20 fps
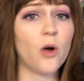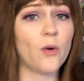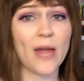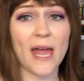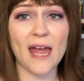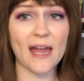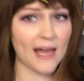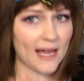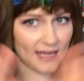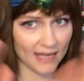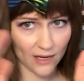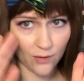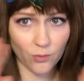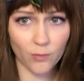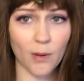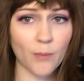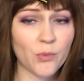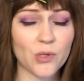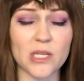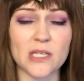okay, I can't
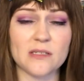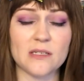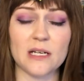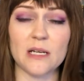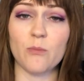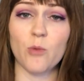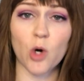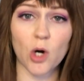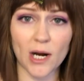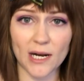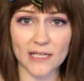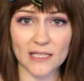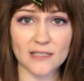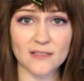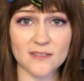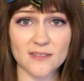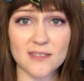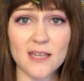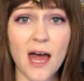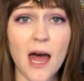remember this anymore, I need
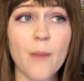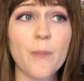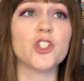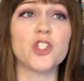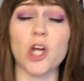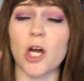to stop.